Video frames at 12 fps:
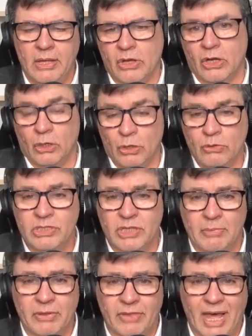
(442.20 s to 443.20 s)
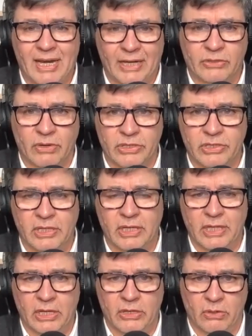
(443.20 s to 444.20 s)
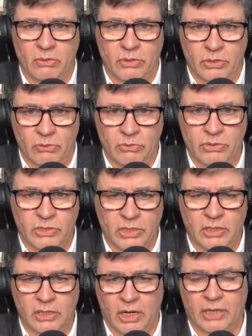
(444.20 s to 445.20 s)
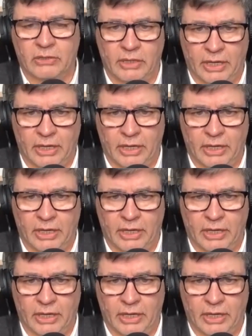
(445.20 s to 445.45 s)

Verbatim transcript: you're going to lose some of that electricity that you use in the elect-